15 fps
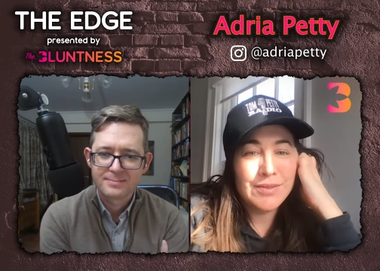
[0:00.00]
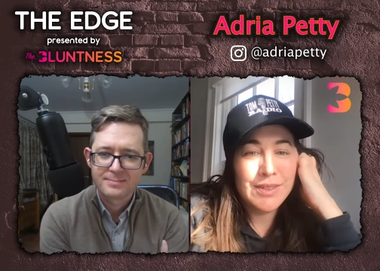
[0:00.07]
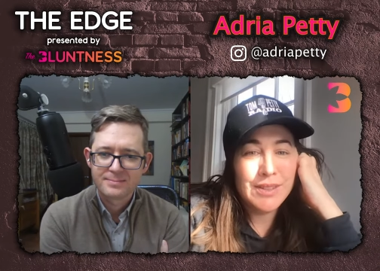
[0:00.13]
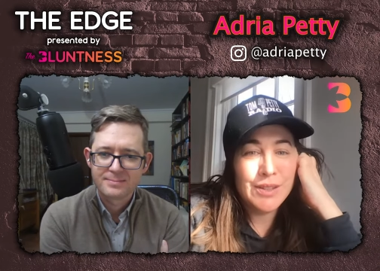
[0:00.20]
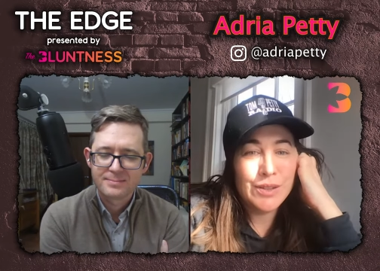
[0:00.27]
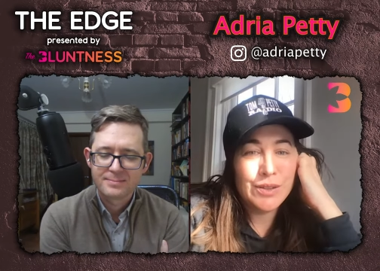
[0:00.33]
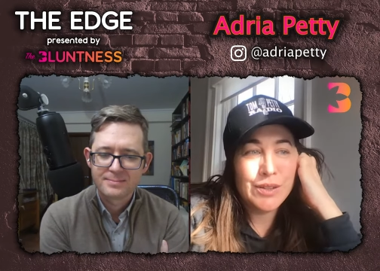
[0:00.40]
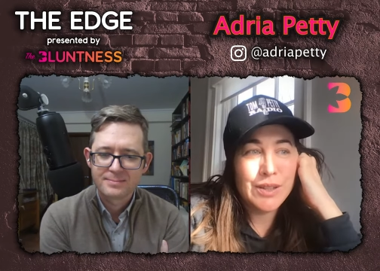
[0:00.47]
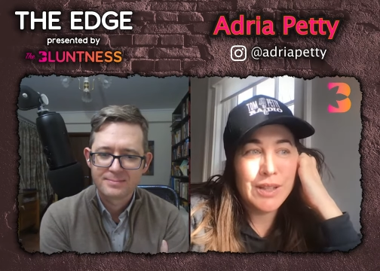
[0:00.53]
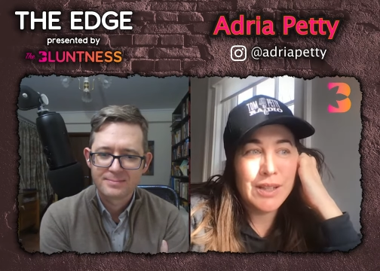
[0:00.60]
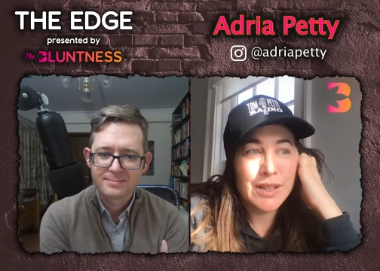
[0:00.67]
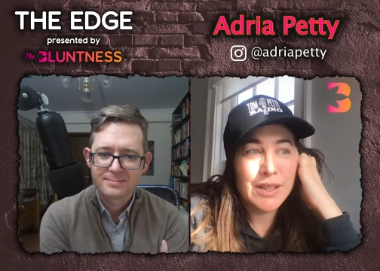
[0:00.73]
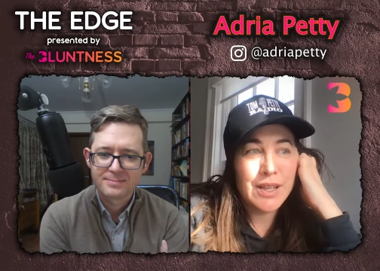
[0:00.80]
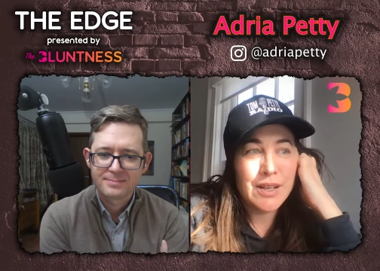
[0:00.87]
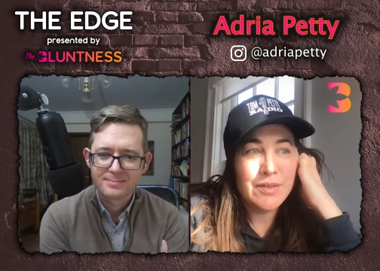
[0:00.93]
Speaker 1: You know,
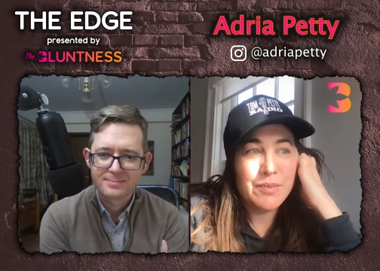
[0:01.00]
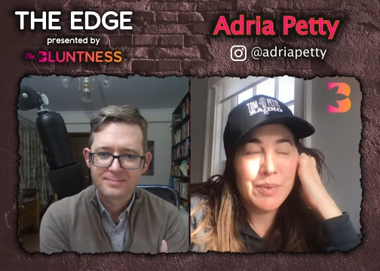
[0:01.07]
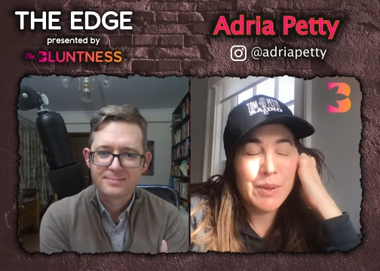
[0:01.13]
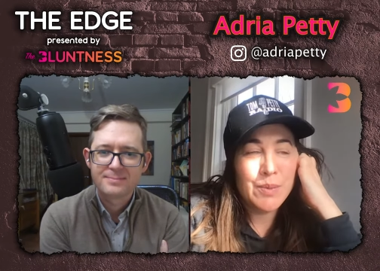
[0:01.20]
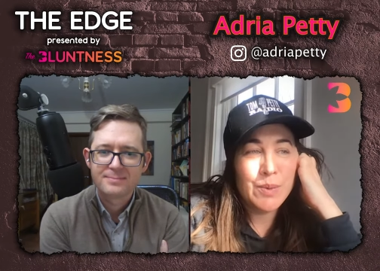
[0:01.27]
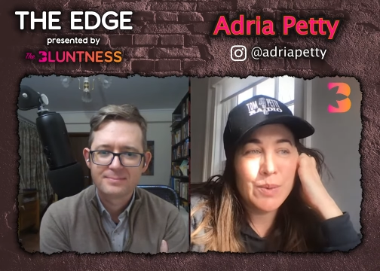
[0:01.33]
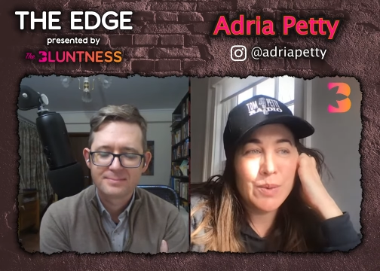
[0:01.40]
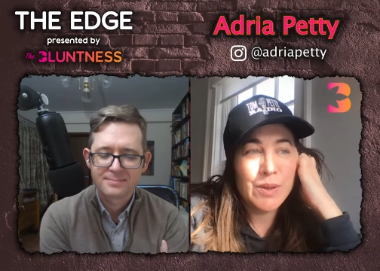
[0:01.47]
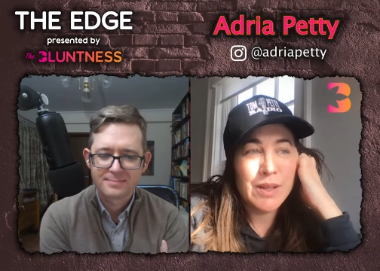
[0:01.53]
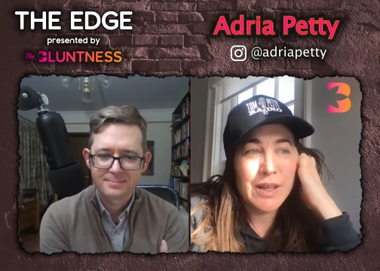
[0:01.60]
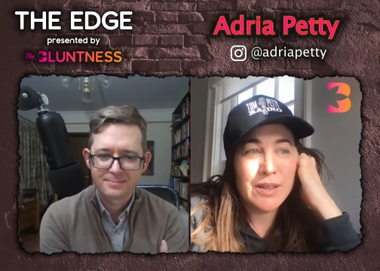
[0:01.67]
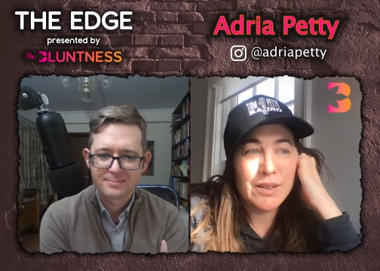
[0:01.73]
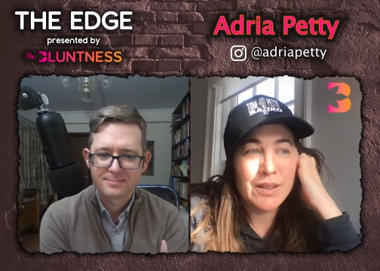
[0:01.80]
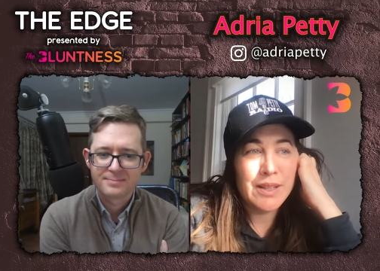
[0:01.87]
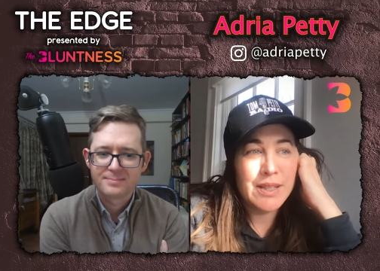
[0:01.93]
like a lot of people will
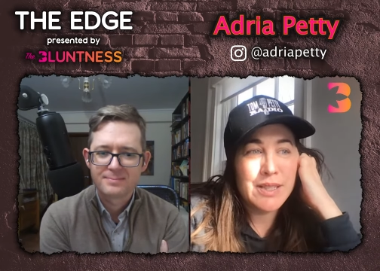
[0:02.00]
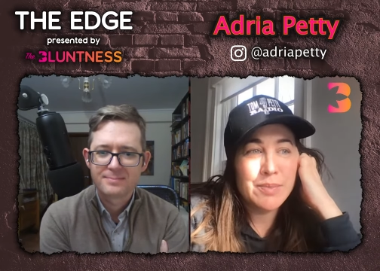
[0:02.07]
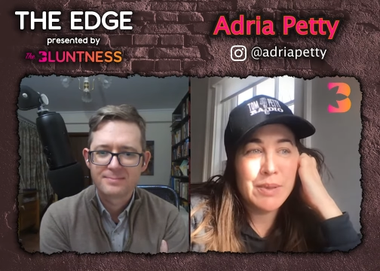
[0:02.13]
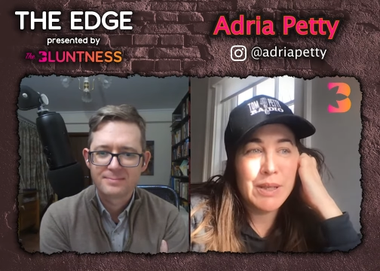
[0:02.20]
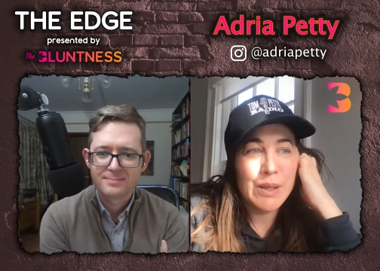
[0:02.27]
let their kids be